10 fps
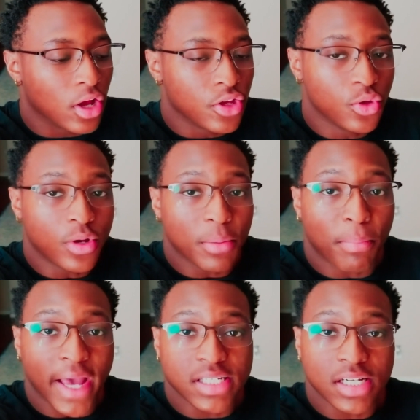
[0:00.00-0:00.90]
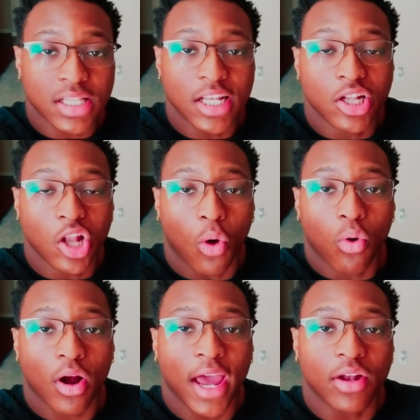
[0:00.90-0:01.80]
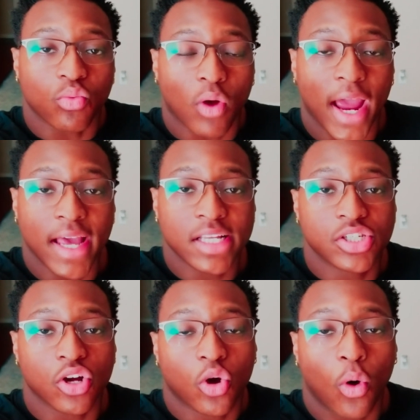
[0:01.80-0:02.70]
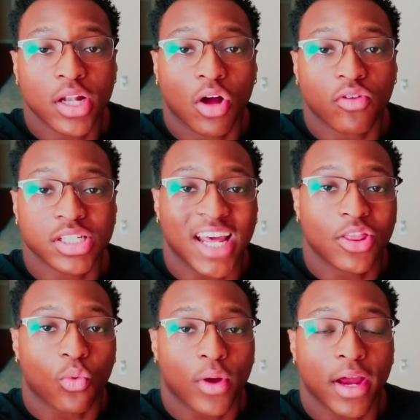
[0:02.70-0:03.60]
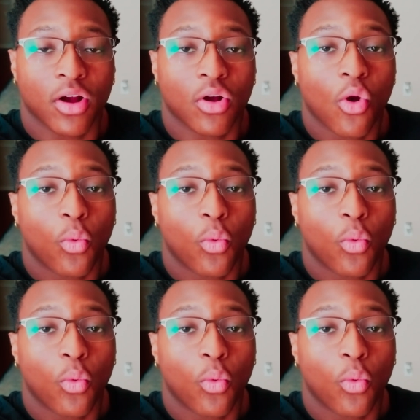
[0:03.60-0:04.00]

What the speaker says: You can basically lower and raise your coilovers in the rear